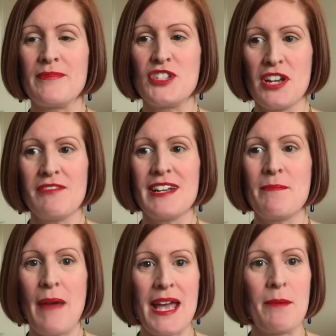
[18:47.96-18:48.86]
generally
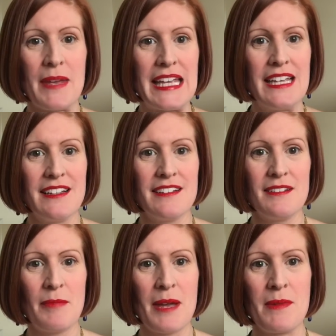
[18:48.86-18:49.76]
baby
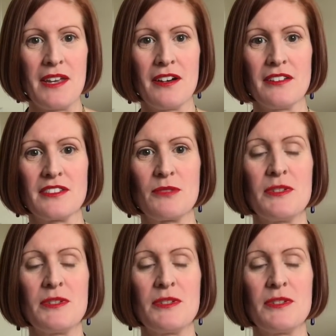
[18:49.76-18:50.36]
yarns,